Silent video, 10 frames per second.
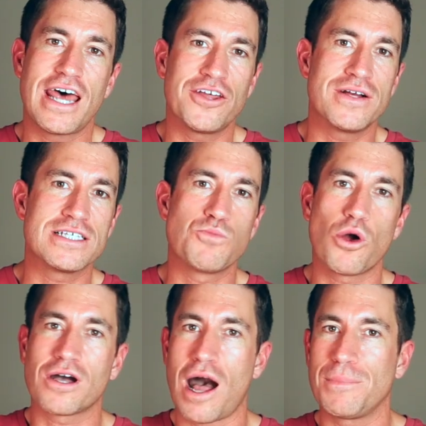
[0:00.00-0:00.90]
Now there is
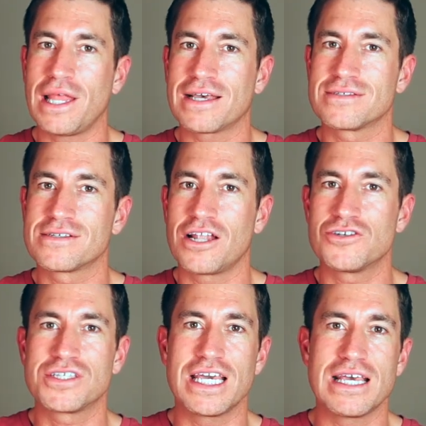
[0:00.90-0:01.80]
more complex color
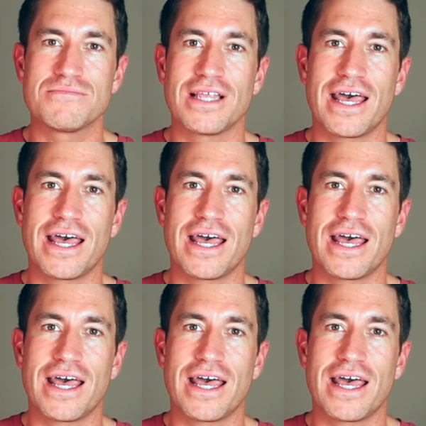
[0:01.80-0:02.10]
schemes